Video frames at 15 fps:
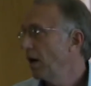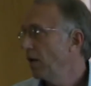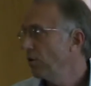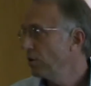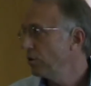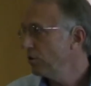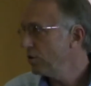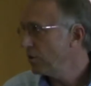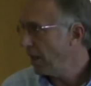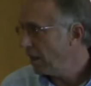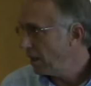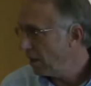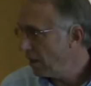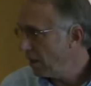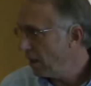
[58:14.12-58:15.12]
I want to
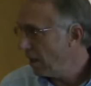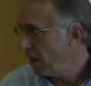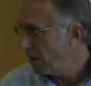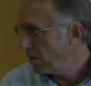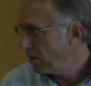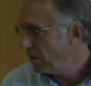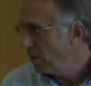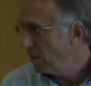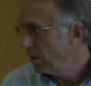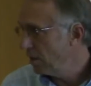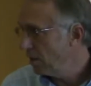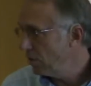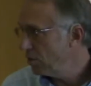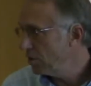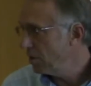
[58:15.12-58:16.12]
say, ask
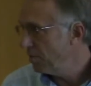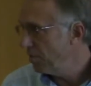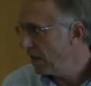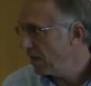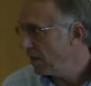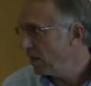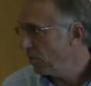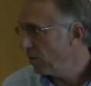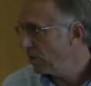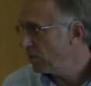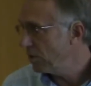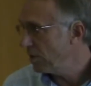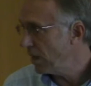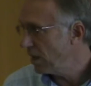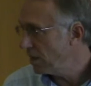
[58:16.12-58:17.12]
those are the men that want
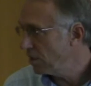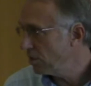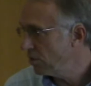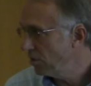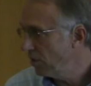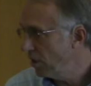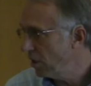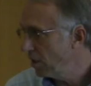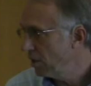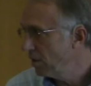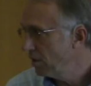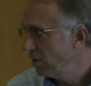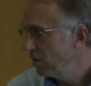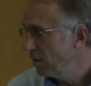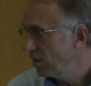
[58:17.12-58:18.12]
to say this to God
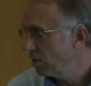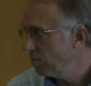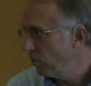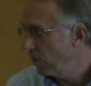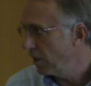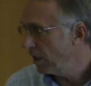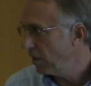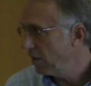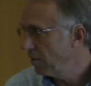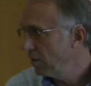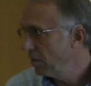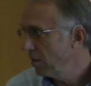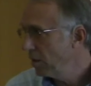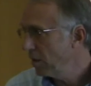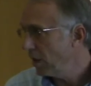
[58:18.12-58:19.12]
this morning.
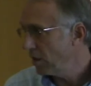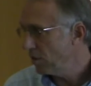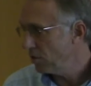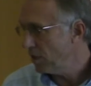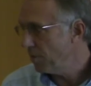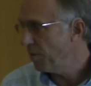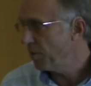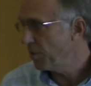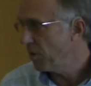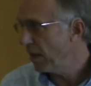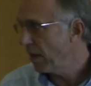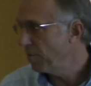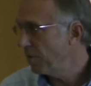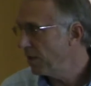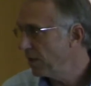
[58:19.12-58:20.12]
Can you slip up your
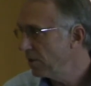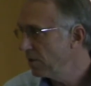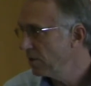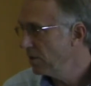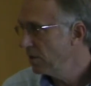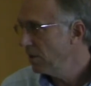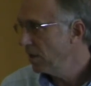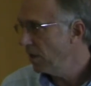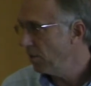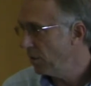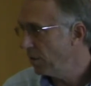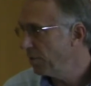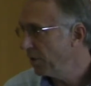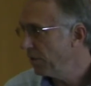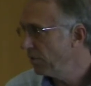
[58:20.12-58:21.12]
hand, please? I
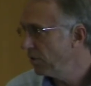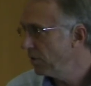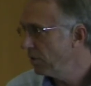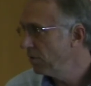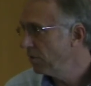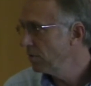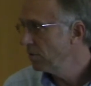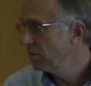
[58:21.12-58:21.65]
want to pray for you.